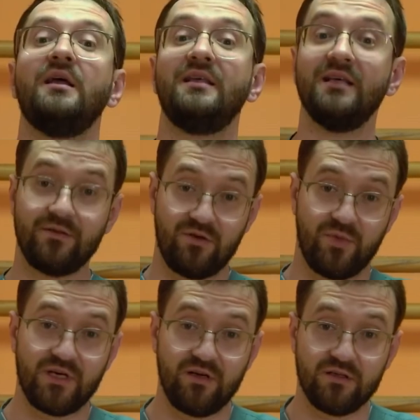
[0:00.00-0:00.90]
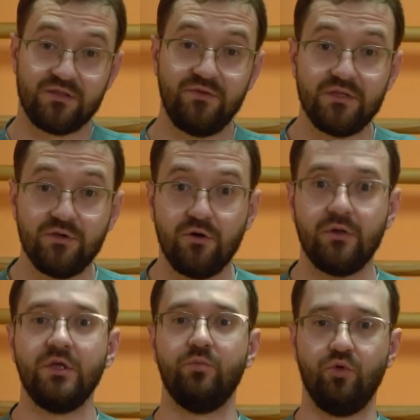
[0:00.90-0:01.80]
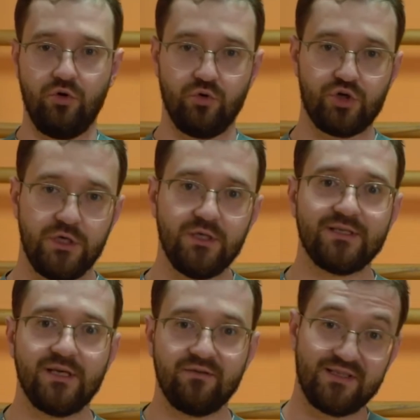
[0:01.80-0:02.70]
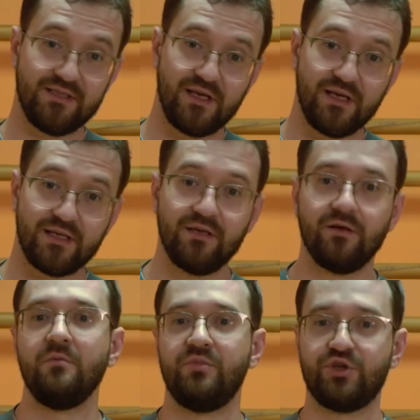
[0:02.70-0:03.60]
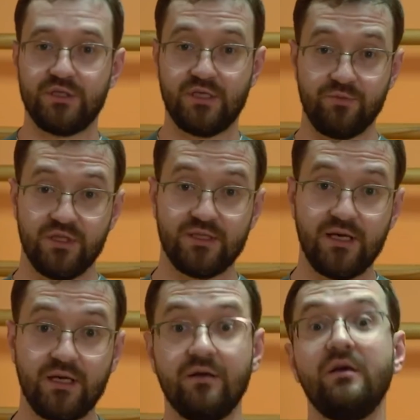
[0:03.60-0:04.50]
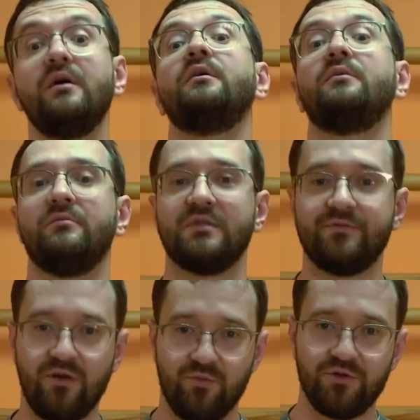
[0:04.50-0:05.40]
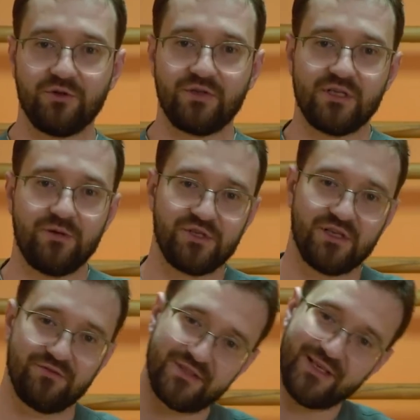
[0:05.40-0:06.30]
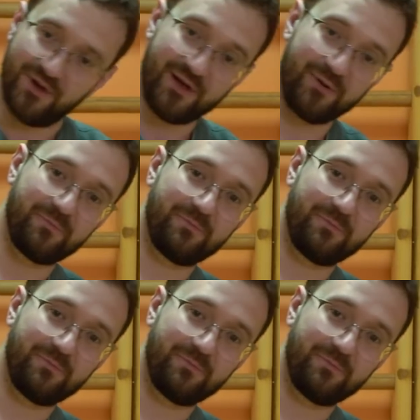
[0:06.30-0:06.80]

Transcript: If you liked the video and the pain is gone, Put likes, write comments. Dr. Demchenko was with